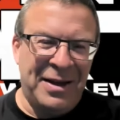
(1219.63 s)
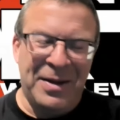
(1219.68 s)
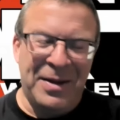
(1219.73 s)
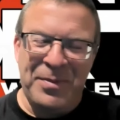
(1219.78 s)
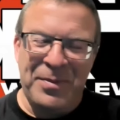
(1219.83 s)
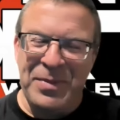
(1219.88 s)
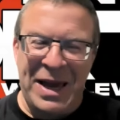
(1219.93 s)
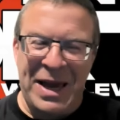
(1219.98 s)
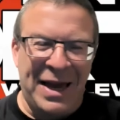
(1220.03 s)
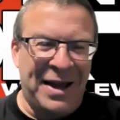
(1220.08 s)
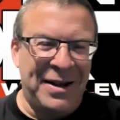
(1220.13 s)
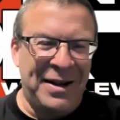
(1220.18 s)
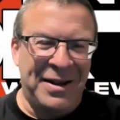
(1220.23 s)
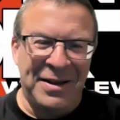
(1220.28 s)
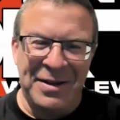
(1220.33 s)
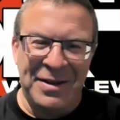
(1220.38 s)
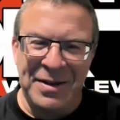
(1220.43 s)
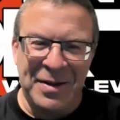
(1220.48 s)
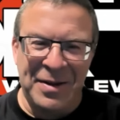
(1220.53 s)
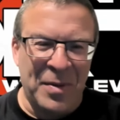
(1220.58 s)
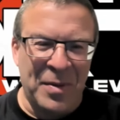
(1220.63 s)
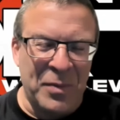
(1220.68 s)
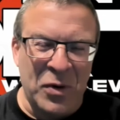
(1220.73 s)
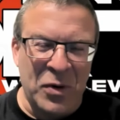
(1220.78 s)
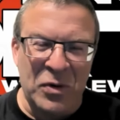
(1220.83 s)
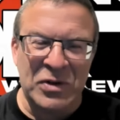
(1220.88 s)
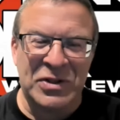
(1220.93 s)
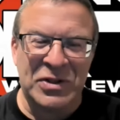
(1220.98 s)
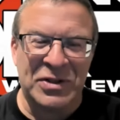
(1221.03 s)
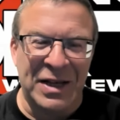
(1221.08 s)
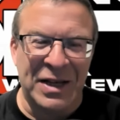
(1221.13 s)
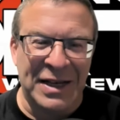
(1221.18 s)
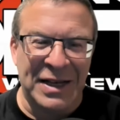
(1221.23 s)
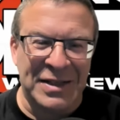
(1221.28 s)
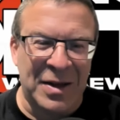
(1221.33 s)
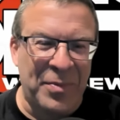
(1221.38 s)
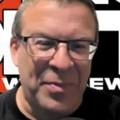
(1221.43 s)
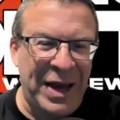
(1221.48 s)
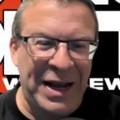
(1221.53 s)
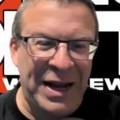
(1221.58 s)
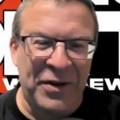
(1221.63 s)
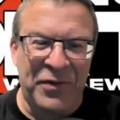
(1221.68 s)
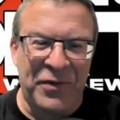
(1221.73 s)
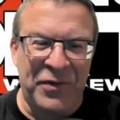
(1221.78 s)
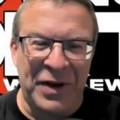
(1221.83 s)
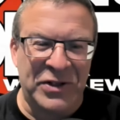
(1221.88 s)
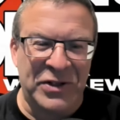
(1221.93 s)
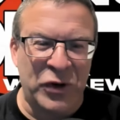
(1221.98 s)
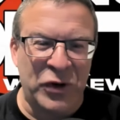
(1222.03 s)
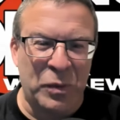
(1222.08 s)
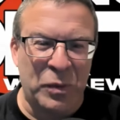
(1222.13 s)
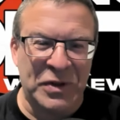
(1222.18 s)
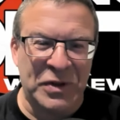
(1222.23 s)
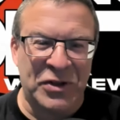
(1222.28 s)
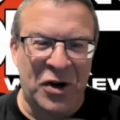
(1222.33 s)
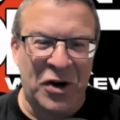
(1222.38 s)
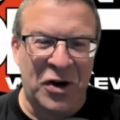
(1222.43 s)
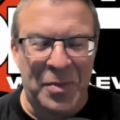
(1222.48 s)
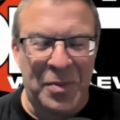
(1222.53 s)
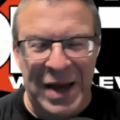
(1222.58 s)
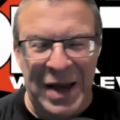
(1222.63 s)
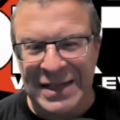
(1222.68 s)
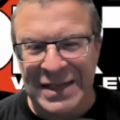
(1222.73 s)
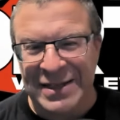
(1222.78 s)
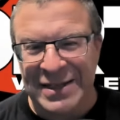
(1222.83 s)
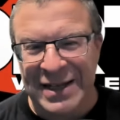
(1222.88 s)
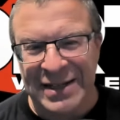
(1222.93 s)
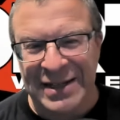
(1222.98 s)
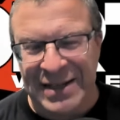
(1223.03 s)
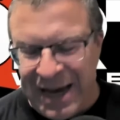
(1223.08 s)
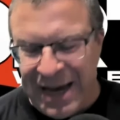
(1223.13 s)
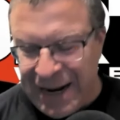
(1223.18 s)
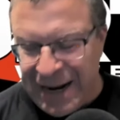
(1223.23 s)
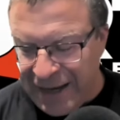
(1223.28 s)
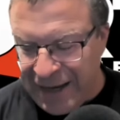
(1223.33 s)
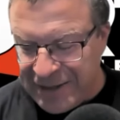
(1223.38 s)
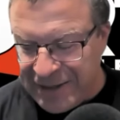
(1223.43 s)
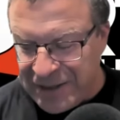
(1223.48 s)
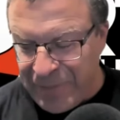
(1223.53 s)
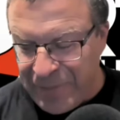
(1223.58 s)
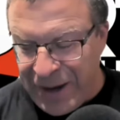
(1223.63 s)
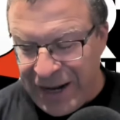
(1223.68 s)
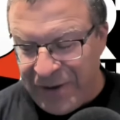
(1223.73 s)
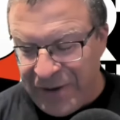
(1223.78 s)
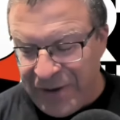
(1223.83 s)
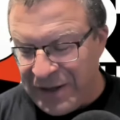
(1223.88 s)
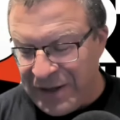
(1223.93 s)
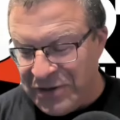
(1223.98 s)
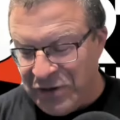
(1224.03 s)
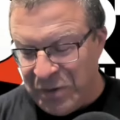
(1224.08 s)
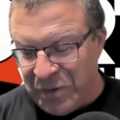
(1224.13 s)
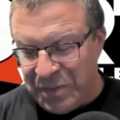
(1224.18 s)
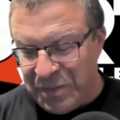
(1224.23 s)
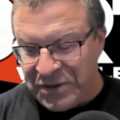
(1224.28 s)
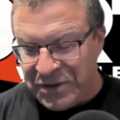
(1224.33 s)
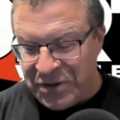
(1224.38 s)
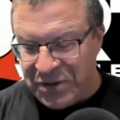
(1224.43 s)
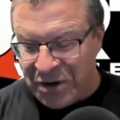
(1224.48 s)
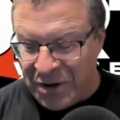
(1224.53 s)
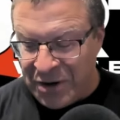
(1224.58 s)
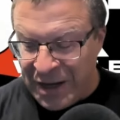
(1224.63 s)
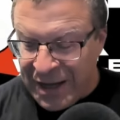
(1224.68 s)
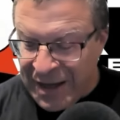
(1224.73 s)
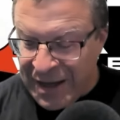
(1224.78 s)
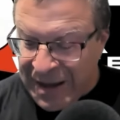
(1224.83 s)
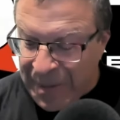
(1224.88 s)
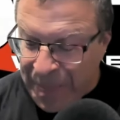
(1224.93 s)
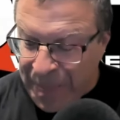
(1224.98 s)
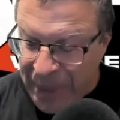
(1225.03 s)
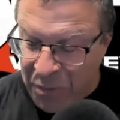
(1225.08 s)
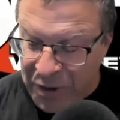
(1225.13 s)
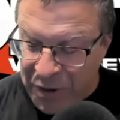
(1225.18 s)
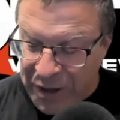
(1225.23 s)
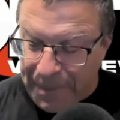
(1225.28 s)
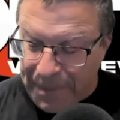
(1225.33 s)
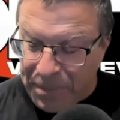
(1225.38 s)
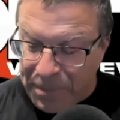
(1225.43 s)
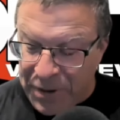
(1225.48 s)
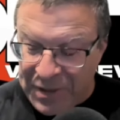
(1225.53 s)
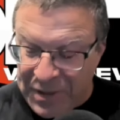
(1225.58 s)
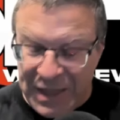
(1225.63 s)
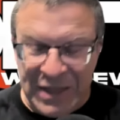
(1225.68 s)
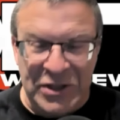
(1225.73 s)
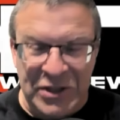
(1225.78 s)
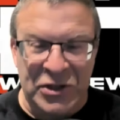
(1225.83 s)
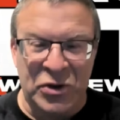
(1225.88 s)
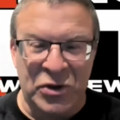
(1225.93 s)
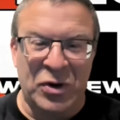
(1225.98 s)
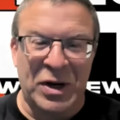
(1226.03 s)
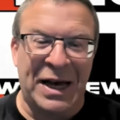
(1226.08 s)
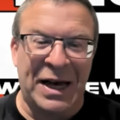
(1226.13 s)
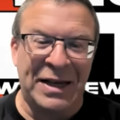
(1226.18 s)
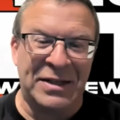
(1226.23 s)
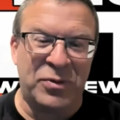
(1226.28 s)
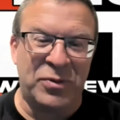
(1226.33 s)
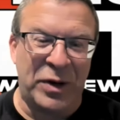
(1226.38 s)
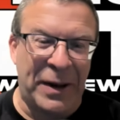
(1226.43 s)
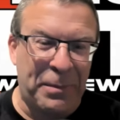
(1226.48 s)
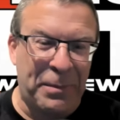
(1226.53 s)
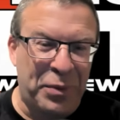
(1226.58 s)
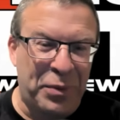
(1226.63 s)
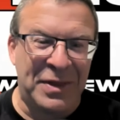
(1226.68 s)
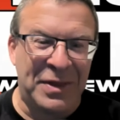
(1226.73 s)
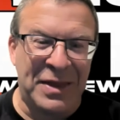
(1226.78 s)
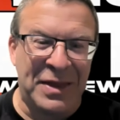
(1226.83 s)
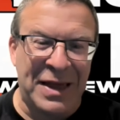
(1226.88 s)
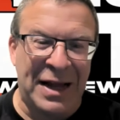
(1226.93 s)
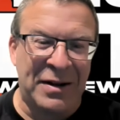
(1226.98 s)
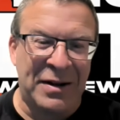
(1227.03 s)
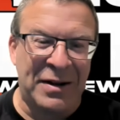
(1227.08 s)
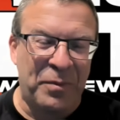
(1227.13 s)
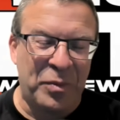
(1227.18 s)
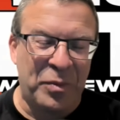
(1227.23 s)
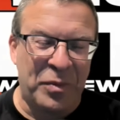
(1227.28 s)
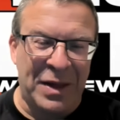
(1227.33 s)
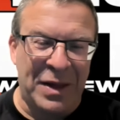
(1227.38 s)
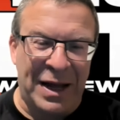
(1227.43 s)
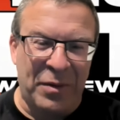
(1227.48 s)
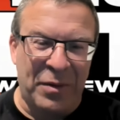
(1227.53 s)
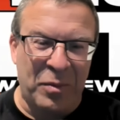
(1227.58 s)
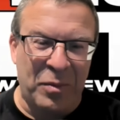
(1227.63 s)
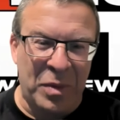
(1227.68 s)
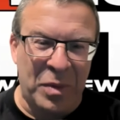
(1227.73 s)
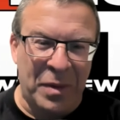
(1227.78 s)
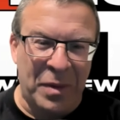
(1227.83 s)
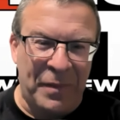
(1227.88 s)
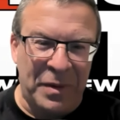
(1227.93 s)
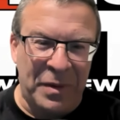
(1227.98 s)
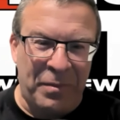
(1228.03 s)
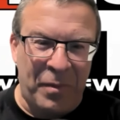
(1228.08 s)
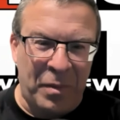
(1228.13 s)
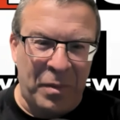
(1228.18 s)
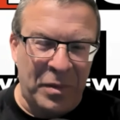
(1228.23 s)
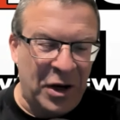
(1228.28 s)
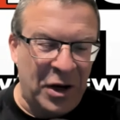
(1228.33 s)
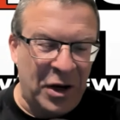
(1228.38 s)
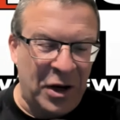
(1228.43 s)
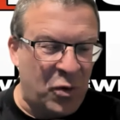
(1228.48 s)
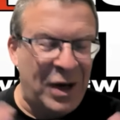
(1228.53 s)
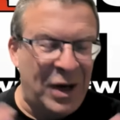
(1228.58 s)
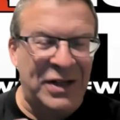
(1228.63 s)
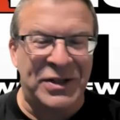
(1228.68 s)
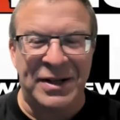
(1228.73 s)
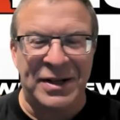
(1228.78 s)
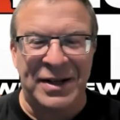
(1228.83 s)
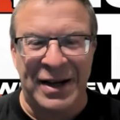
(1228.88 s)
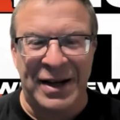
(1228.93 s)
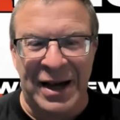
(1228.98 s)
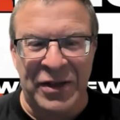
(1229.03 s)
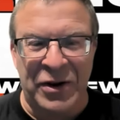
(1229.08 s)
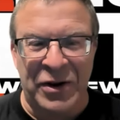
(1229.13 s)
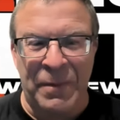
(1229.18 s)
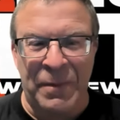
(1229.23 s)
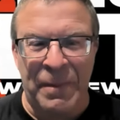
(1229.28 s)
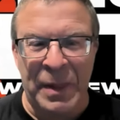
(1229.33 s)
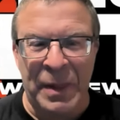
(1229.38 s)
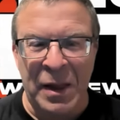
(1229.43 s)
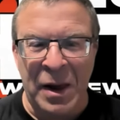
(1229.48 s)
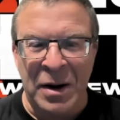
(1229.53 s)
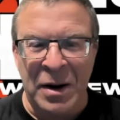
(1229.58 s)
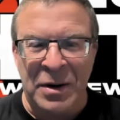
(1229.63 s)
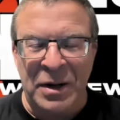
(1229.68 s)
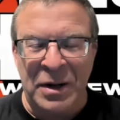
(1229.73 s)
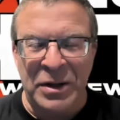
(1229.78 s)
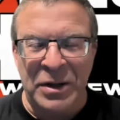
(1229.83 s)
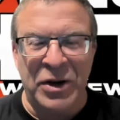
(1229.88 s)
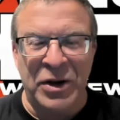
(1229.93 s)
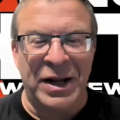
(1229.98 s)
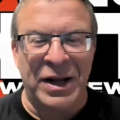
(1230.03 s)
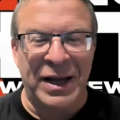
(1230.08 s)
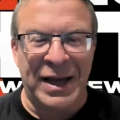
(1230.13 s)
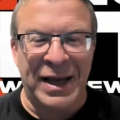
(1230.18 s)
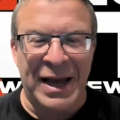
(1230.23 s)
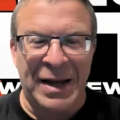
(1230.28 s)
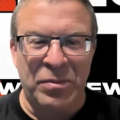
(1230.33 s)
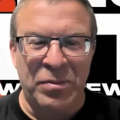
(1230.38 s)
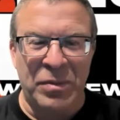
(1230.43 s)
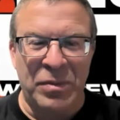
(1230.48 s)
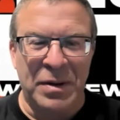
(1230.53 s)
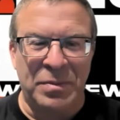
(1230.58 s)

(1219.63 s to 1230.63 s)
Man, Moose is a main event superstar. Mike Santana is a main event superstar. Now, when you put these two guys, when you put that equation together, you're going to get